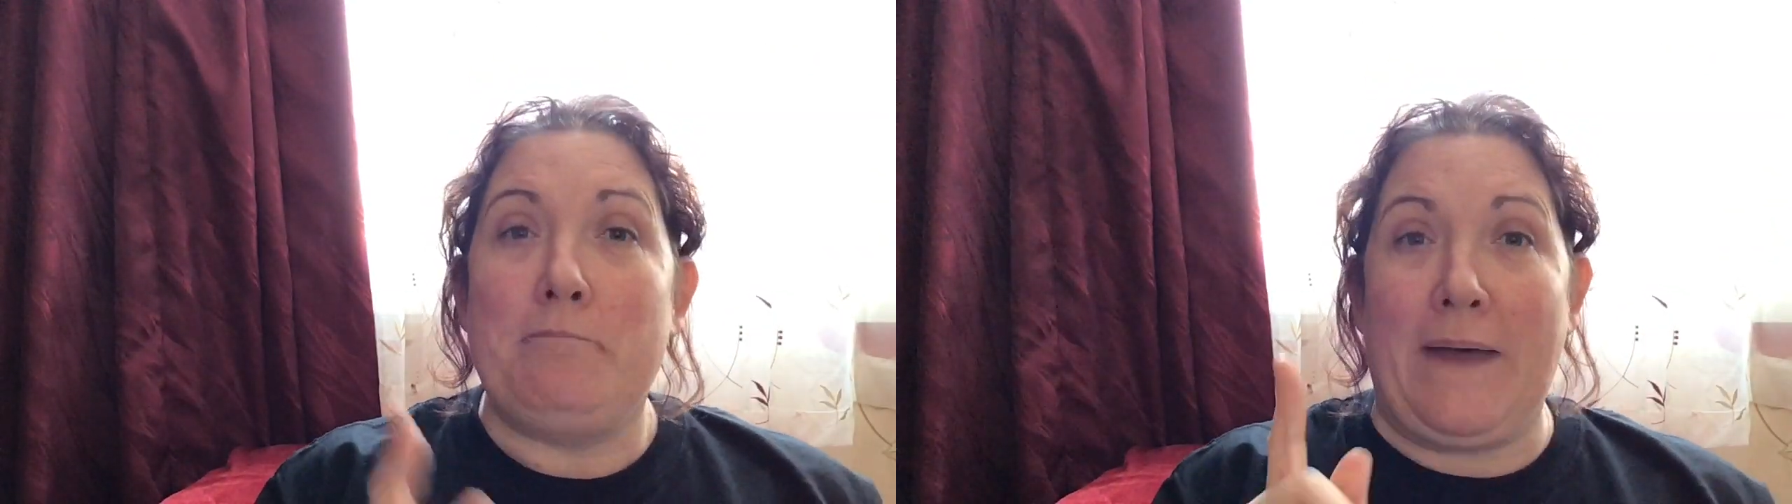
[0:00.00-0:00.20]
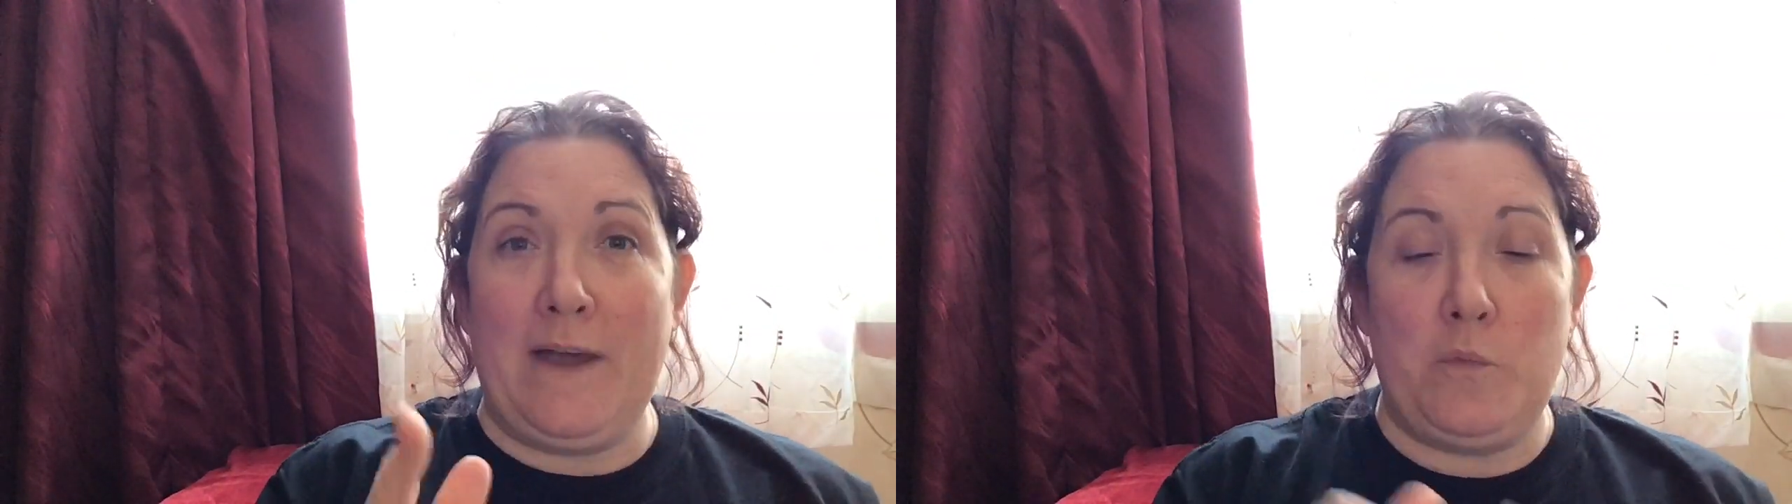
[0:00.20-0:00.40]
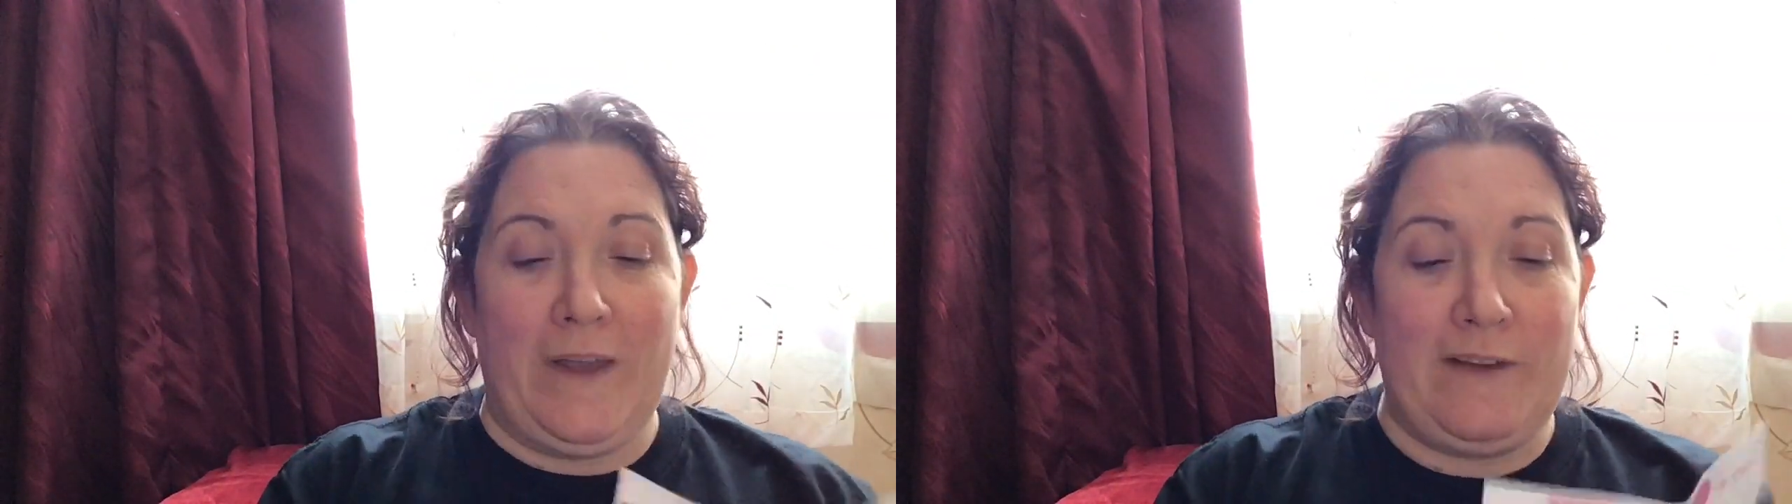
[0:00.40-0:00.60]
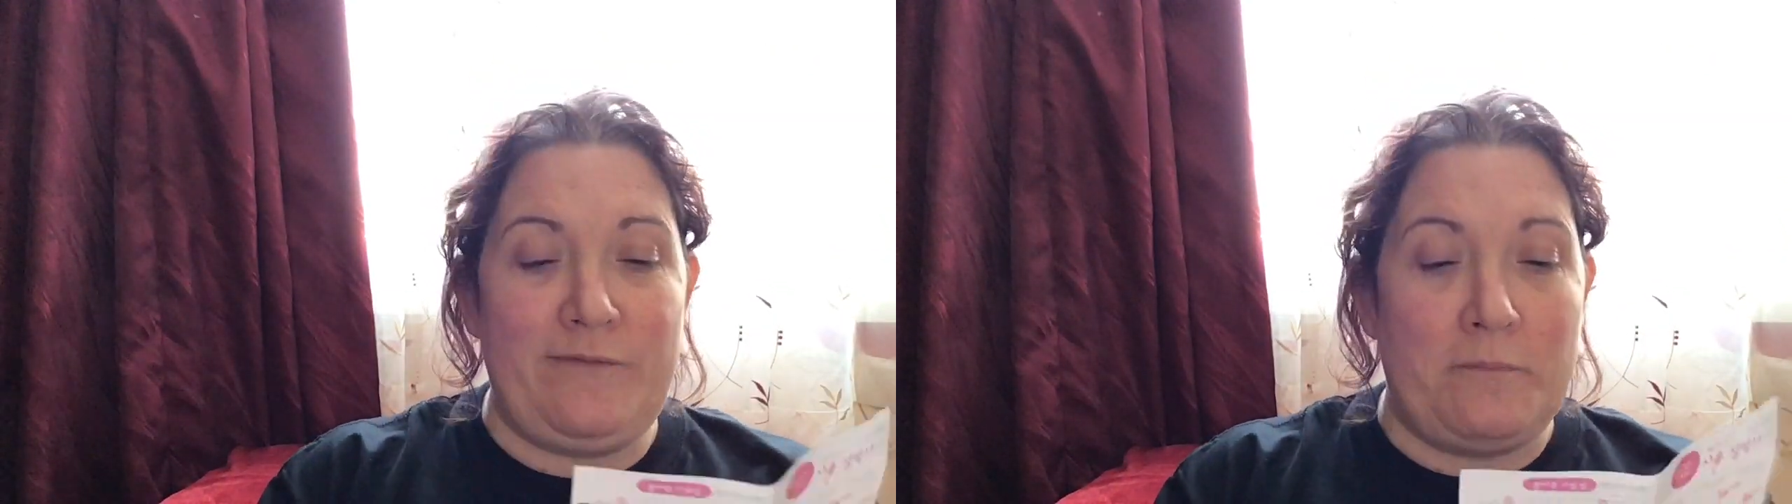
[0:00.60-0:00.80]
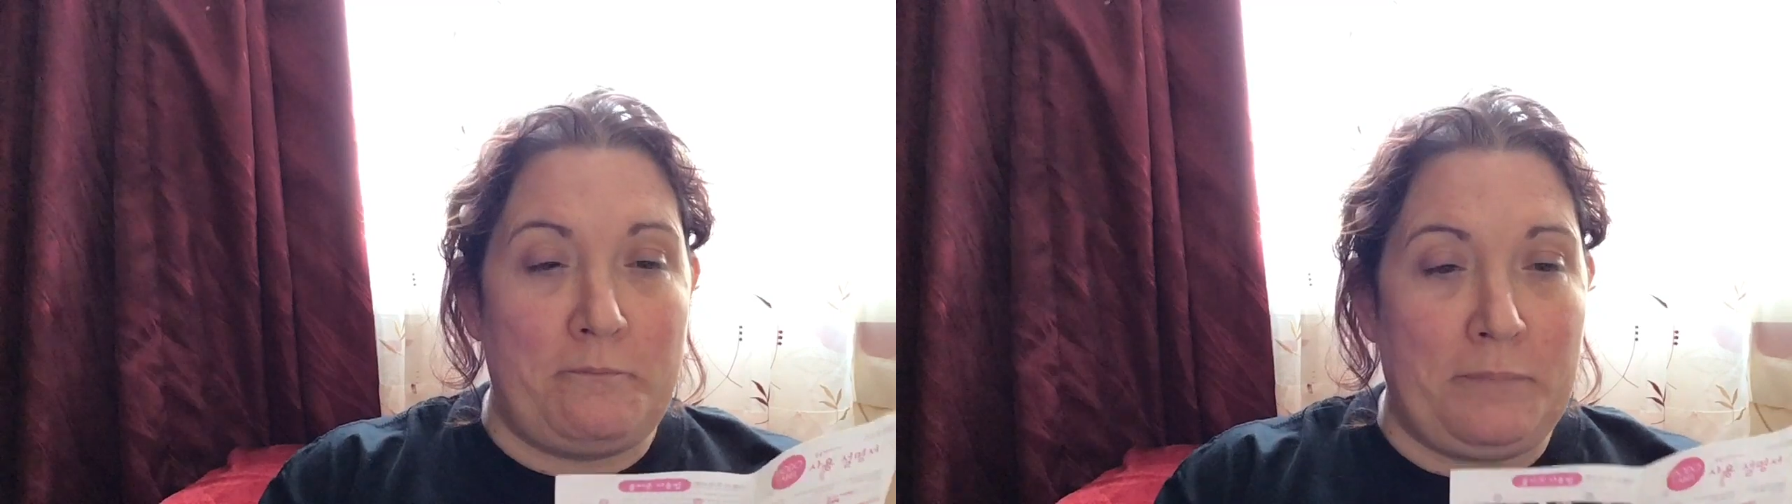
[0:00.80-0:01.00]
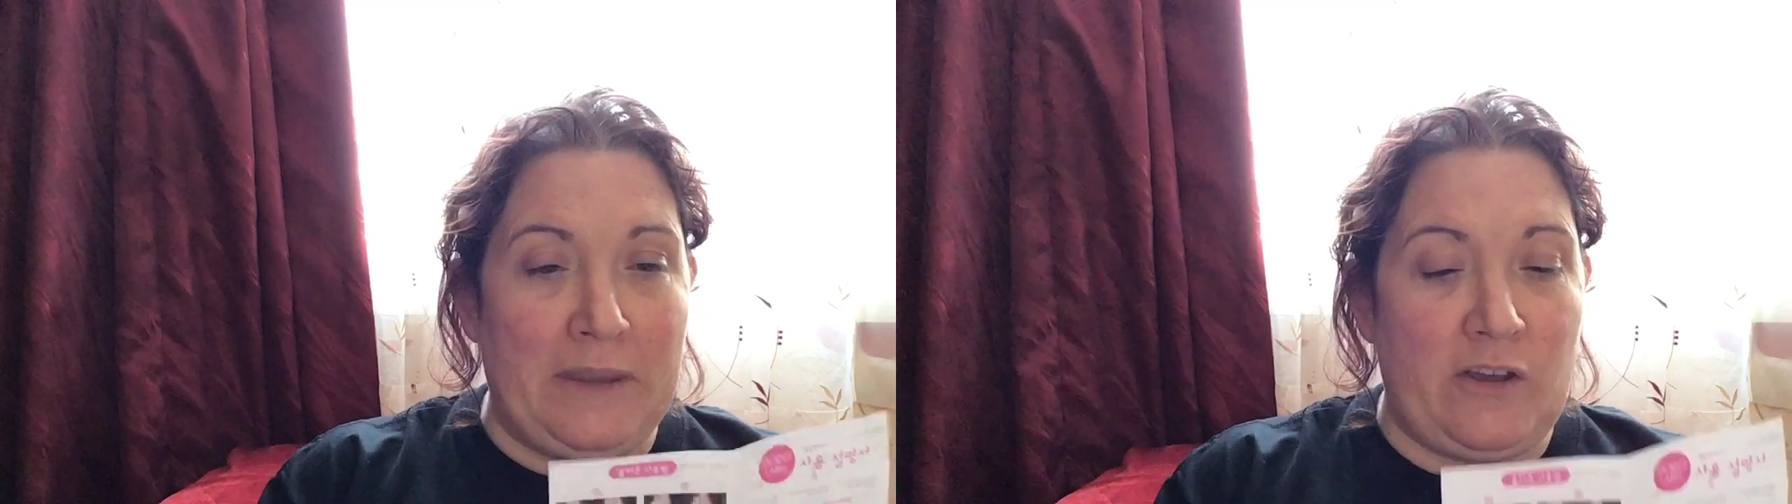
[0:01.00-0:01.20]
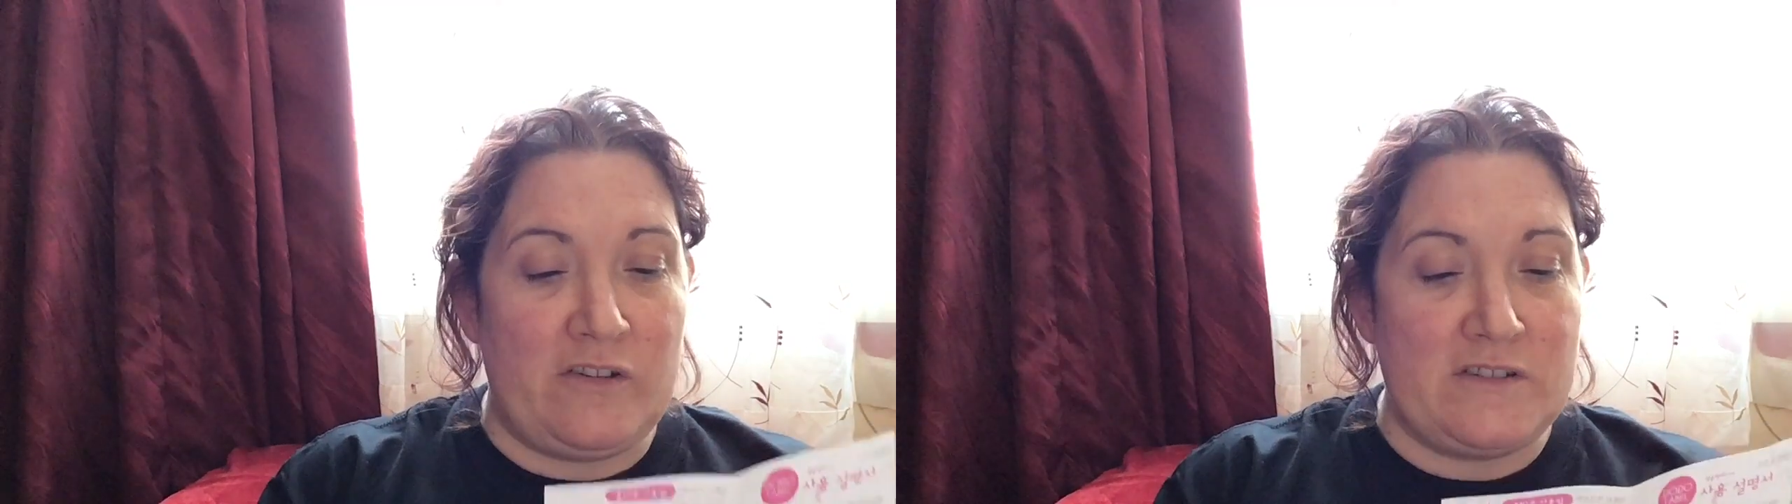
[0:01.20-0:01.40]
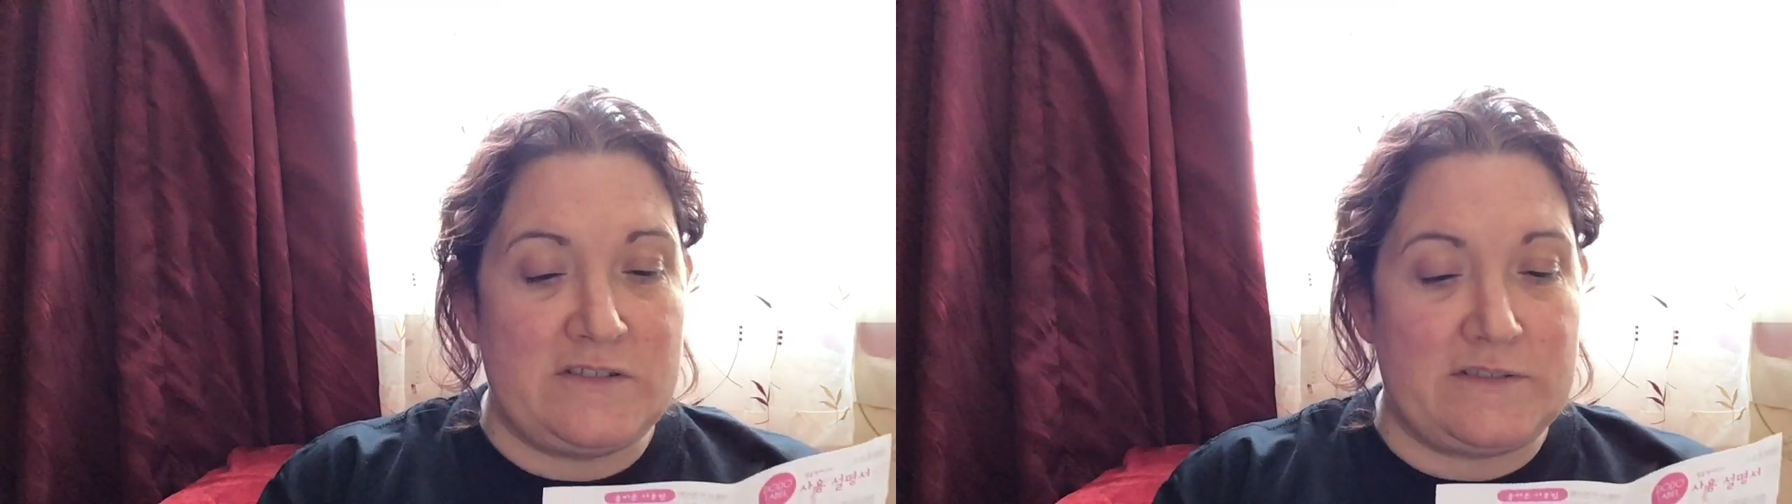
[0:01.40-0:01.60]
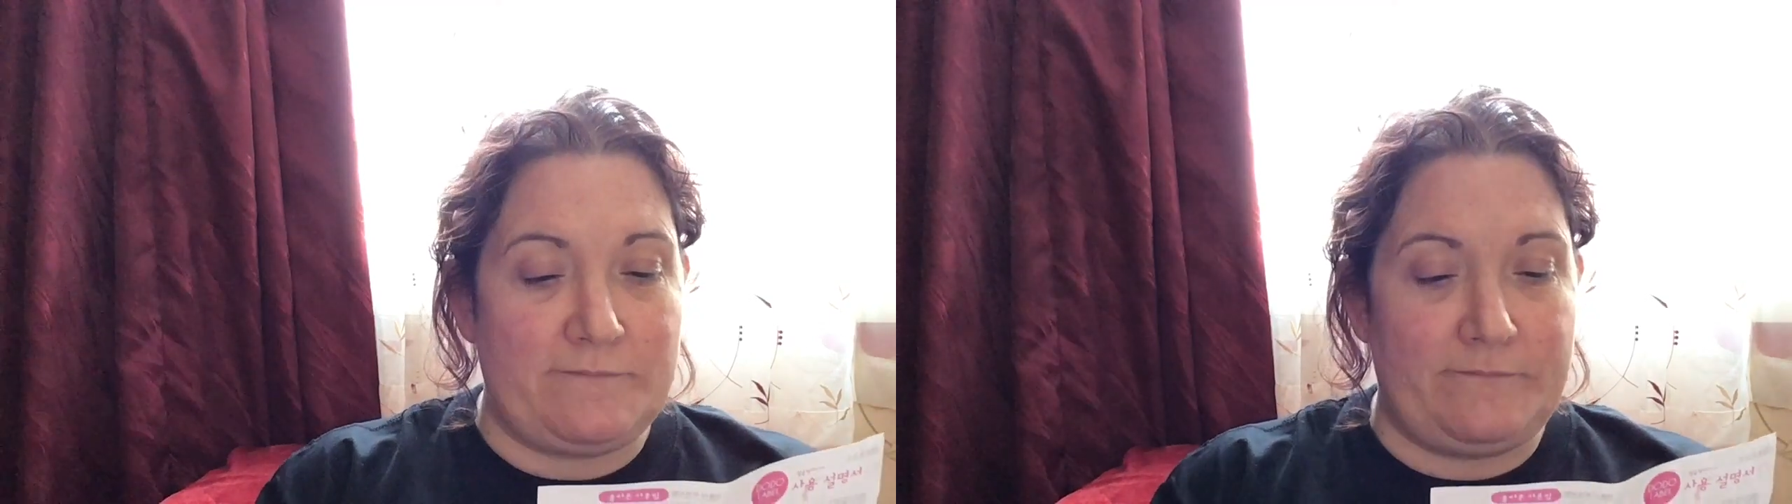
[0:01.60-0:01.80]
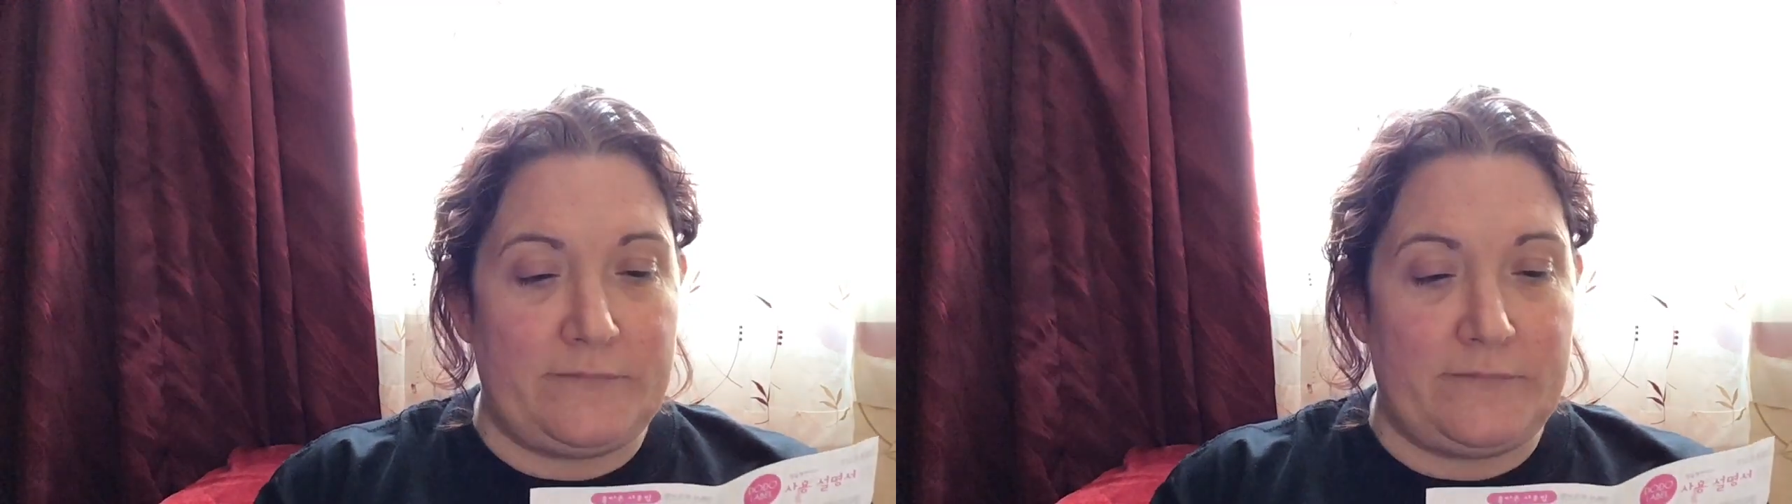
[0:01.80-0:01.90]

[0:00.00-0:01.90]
Bear with, because